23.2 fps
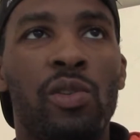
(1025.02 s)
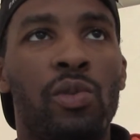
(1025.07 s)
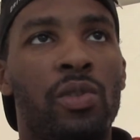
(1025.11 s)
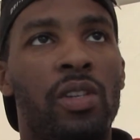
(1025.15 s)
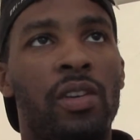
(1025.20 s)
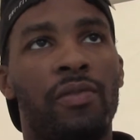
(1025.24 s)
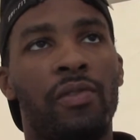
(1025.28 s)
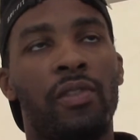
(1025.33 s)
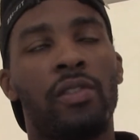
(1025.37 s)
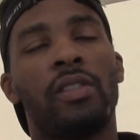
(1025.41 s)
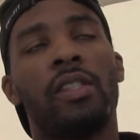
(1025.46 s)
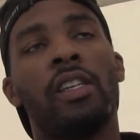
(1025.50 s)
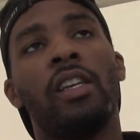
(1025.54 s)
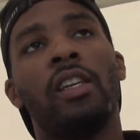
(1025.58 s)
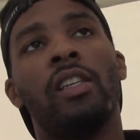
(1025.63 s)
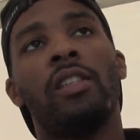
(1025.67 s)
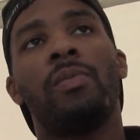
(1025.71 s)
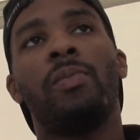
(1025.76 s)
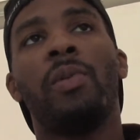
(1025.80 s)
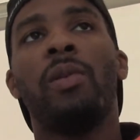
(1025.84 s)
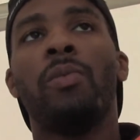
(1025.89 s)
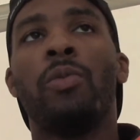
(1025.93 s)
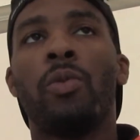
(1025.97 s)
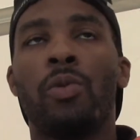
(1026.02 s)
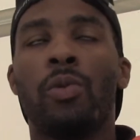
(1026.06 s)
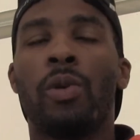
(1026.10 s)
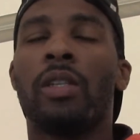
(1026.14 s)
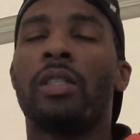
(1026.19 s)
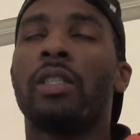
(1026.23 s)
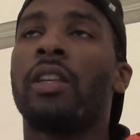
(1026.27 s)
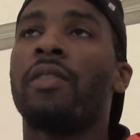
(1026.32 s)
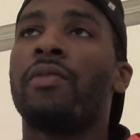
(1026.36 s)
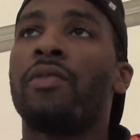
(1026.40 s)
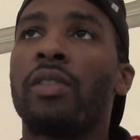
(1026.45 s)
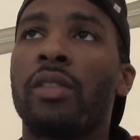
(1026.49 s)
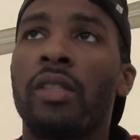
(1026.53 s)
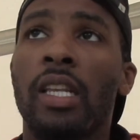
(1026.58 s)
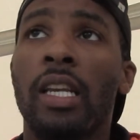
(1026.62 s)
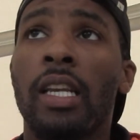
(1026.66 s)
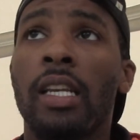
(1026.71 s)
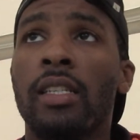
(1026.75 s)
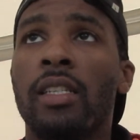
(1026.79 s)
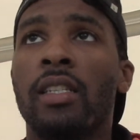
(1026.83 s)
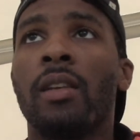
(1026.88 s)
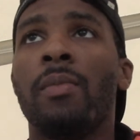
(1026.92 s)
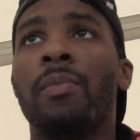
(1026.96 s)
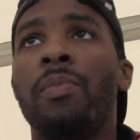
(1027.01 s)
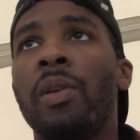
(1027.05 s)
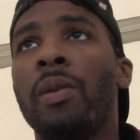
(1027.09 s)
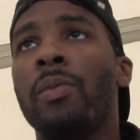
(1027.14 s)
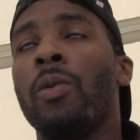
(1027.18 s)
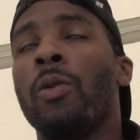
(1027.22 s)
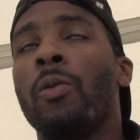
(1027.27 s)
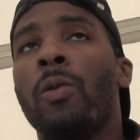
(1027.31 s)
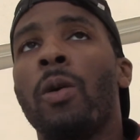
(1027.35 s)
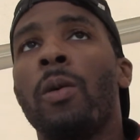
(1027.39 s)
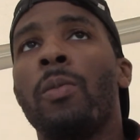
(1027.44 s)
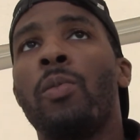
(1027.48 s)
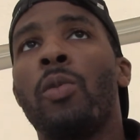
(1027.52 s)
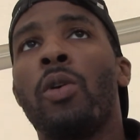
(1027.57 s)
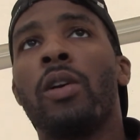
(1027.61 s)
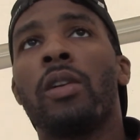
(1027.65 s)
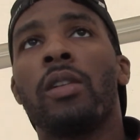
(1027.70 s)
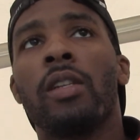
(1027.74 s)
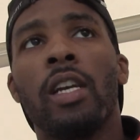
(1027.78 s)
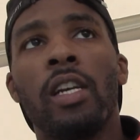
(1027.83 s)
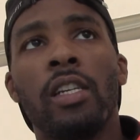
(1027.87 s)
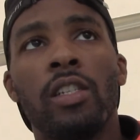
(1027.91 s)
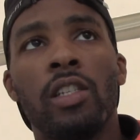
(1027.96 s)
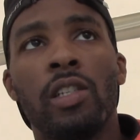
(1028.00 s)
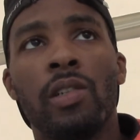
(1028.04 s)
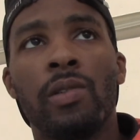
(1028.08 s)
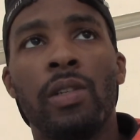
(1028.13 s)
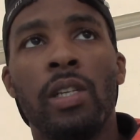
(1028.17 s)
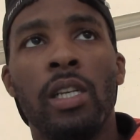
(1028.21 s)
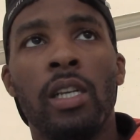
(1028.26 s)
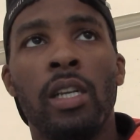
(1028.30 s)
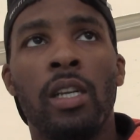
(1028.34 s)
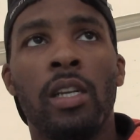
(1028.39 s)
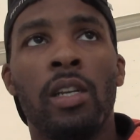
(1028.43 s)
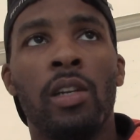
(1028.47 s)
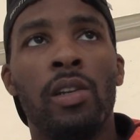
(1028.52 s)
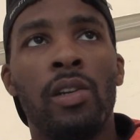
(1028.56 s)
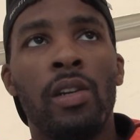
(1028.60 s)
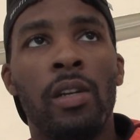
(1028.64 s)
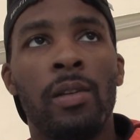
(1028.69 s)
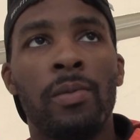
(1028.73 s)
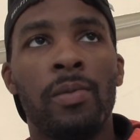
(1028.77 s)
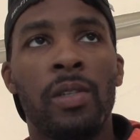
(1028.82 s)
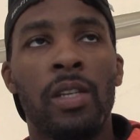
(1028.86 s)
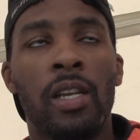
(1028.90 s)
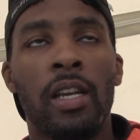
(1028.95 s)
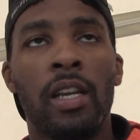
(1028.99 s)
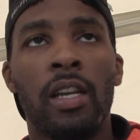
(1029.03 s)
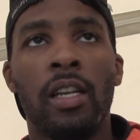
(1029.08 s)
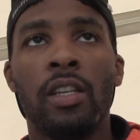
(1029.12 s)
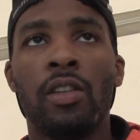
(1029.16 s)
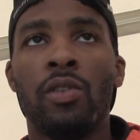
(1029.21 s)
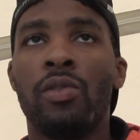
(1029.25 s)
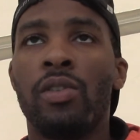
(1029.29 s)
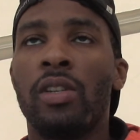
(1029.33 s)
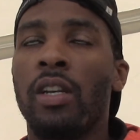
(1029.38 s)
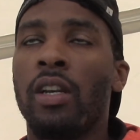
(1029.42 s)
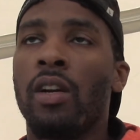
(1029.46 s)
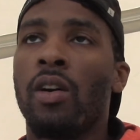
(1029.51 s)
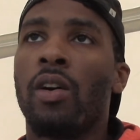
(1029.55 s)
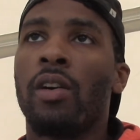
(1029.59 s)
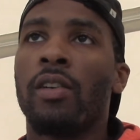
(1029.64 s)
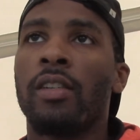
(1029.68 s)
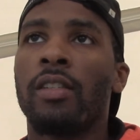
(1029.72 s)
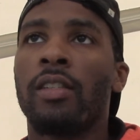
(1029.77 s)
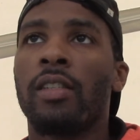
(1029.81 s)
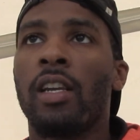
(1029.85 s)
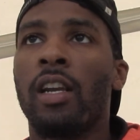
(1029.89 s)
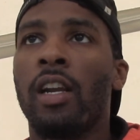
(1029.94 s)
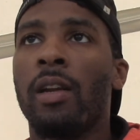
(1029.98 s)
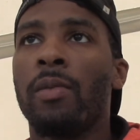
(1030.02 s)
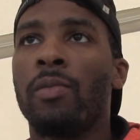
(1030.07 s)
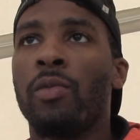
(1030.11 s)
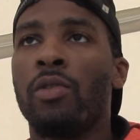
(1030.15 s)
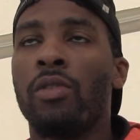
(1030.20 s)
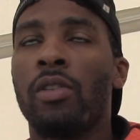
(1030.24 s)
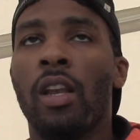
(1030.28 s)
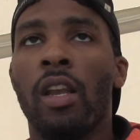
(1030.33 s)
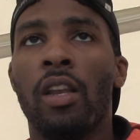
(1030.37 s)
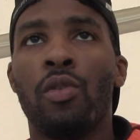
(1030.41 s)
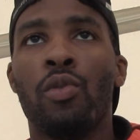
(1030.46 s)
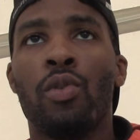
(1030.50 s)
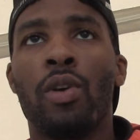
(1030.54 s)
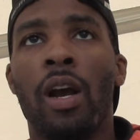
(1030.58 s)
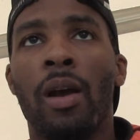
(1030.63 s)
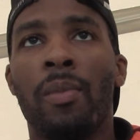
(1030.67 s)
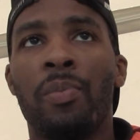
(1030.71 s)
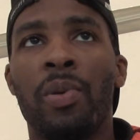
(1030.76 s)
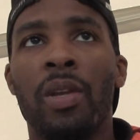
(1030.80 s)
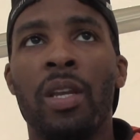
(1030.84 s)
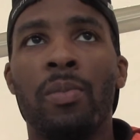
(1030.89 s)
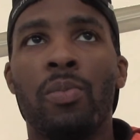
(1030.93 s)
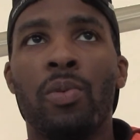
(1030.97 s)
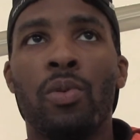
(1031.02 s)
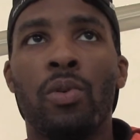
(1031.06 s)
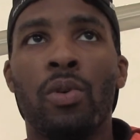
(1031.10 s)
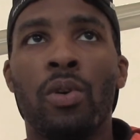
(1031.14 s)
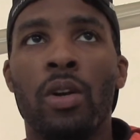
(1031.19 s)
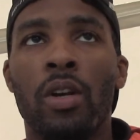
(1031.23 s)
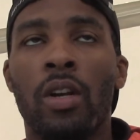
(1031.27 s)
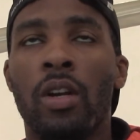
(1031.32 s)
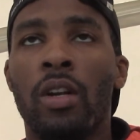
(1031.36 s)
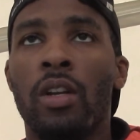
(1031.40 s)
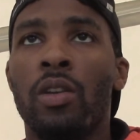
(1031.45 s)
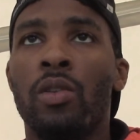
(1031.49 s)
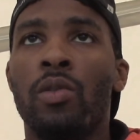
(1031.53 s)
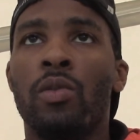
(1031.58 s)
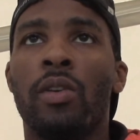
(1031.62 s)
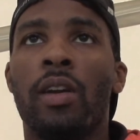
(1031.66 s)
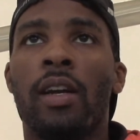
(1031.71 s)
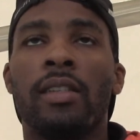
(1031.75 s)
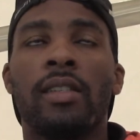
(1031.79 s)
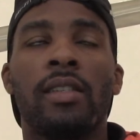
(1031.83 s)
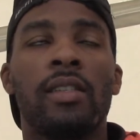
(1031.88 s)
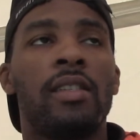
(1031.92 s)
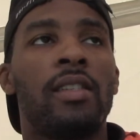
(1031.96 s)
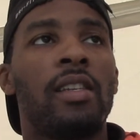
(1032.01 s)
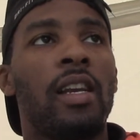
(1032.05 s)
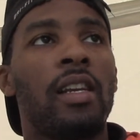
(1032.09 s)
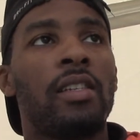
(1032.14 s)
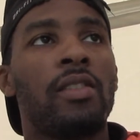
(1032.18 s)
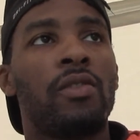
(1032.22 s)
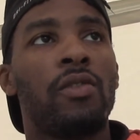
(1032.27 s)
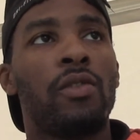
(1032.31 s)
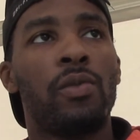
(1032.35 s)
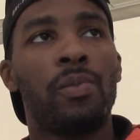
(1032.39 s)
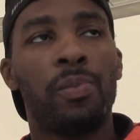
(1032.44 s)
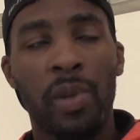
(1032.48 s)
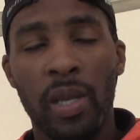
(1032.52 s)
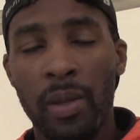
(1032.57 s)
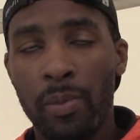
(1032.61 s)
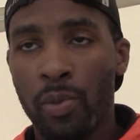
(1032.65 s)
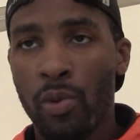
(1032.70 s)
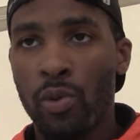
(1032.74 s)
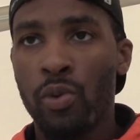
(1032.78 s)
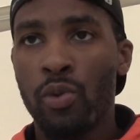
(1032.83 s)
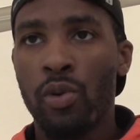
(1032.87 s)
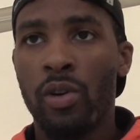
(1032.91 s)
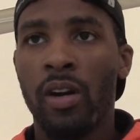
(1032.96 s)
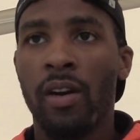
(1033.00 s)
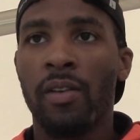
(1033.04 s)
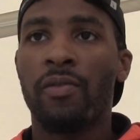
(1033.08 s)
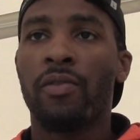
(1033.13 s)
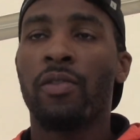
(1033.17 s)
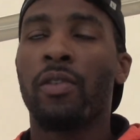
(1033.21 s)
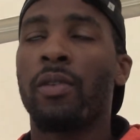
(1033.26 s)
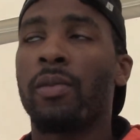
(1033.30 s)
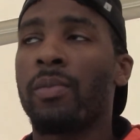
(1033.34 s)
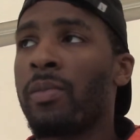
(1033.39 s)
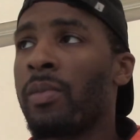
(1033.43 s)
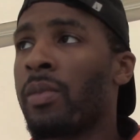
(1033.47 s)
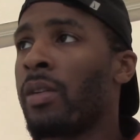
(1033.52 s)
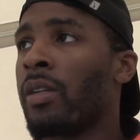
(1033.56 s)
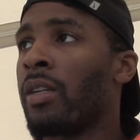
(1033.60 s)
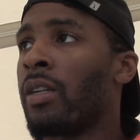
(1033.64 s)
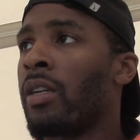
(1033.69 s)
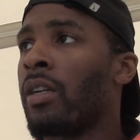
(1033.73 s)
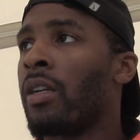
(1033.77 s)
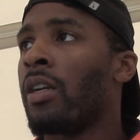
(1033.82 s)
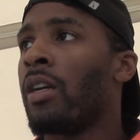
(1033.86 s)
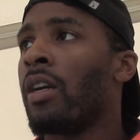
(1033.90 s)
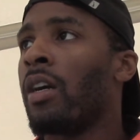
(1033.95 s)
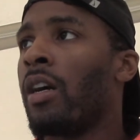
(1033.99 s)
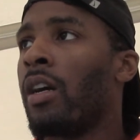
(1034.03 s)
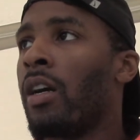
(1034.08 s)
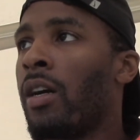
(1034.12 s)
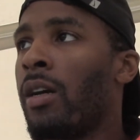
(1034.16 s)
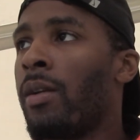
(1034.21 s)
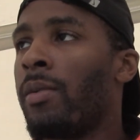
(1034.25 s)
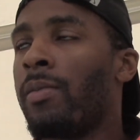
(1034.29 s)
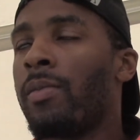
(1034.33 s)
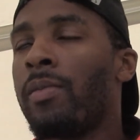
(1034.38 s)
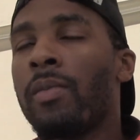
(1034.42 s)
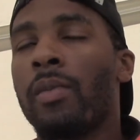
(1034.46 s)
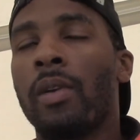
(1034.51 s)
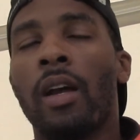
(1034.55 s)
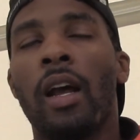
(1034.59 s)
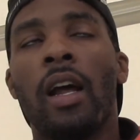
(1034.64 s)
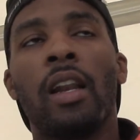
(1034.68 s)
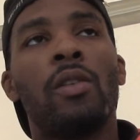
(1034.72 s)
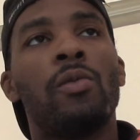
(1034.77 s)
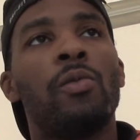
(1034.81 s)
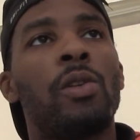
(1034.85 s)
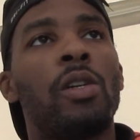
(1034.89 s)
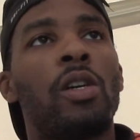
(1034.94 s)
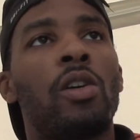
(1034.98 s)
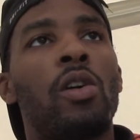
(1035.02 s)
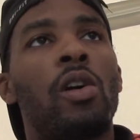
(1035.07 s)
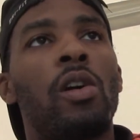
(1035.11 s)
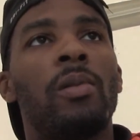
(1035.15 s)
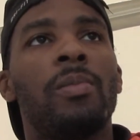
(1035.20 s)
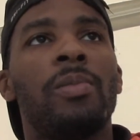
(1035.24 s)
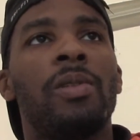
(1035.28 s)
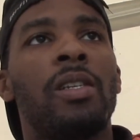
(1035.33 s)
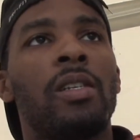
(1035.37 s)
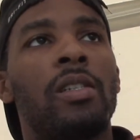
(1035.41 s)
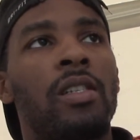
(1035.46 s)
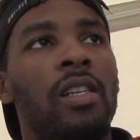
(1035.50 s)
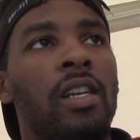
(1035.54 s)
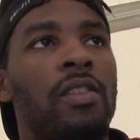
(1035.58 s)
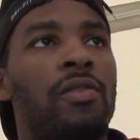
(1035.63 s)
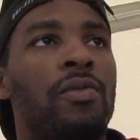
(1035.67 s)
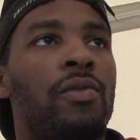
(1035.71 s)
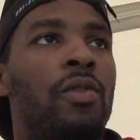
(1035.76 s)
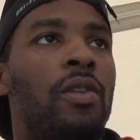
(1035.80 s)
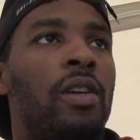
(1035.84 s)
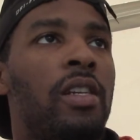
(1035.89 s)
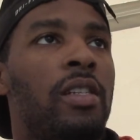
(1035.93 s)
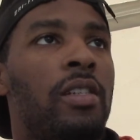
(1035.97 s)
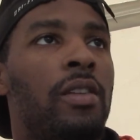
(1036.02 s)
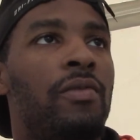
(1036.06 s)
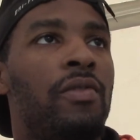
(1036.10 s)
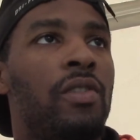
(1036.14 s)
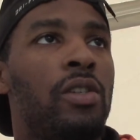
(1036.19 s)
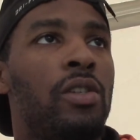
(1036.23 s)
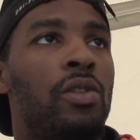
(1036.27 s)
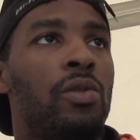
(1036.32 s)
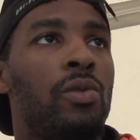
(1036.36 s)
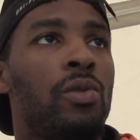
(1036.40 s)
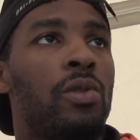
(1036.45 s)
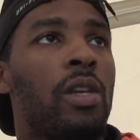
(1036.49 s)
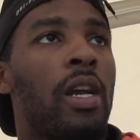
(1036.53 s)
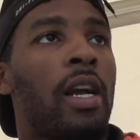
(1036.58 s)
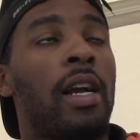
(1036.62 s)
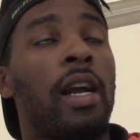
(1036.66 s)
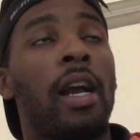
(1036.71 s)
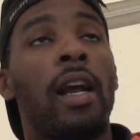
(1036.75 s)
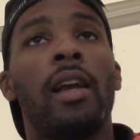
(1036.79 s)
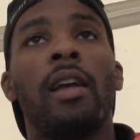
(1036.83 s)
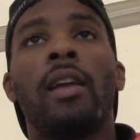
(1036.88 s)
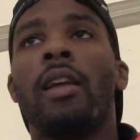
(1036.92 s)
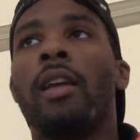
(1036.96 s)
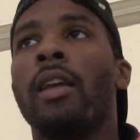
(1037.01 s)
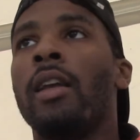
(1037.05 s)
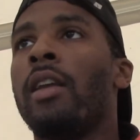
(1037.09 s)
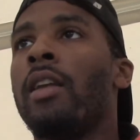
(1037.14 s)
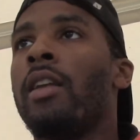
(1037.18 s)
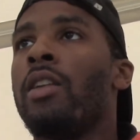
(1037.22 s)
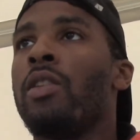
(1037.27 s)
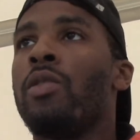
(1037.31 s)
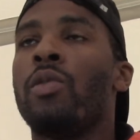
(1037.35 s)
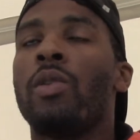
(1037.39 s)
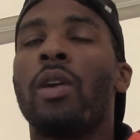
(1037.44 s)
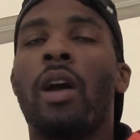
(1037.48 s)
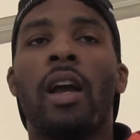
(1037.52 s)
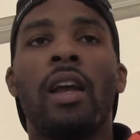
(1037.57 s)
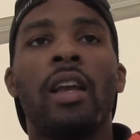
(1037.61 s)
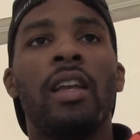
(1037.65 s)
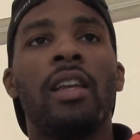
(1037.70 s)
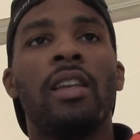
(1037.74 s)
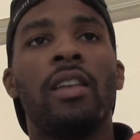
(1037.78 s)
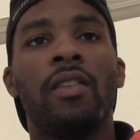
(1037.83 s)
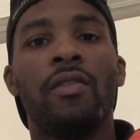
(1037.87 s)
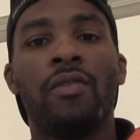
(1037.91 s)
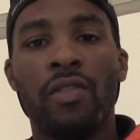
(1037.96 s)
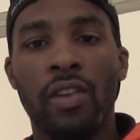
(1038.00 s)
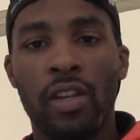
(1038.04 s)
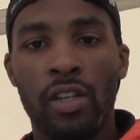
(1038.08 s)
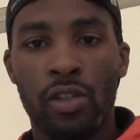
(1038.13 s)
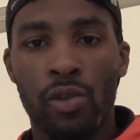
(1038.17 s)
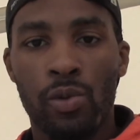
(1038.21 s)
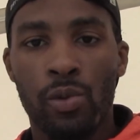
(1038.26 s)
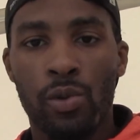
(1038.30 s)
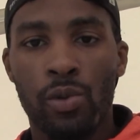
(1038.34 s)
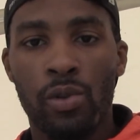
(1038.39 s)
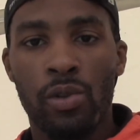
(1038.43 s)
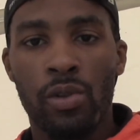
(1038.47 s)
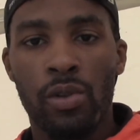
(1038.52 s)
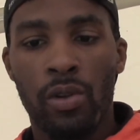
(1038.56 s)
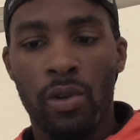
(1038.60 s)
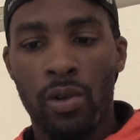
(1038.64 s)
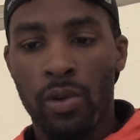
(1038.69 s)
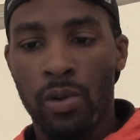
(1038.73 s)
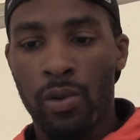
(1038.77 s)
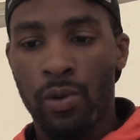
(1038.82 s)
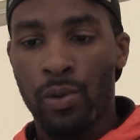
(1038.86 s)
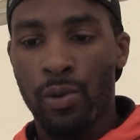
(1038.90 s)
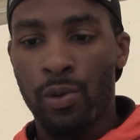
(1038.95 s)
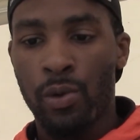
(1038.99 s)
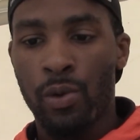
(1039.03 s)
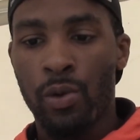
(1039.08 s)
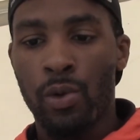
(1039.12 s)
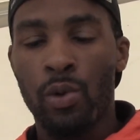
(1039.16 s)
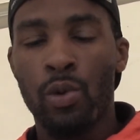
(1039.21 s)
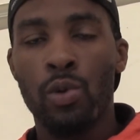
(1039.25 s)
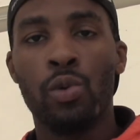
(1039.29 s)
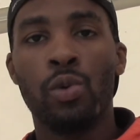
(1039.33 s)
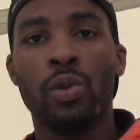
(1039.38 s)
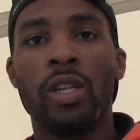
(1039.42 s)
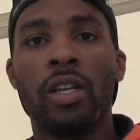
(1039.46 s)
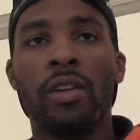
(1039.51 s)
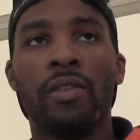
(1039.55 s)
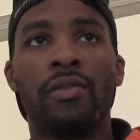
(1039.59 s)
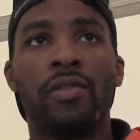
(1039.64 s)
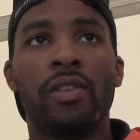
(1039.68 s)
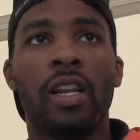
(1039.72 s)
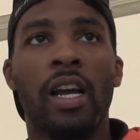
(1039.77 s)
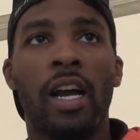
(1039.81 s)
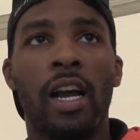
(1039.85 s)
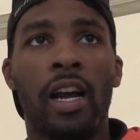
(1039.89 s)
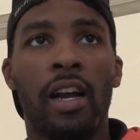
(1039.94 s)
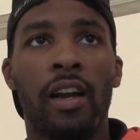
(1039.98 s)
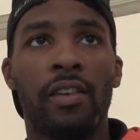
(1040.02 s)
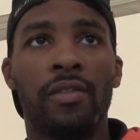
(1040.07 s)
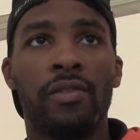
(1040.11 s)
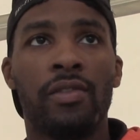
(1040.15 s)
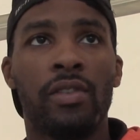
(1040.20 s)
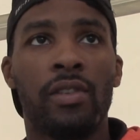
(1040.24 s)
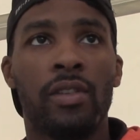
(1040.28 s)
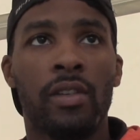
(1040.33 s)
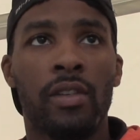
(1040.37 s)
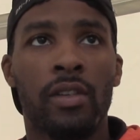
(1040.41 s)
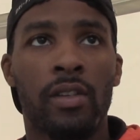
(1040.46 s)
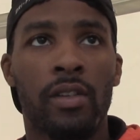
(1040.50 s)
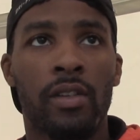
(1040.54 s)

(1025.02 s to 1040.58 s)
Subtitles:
different things. People want different things. Some people want more luxury. You know what I'm saying? You see it all the time. You got successful people who come from, I don't want to call them successful individuals. You got individuals who live lives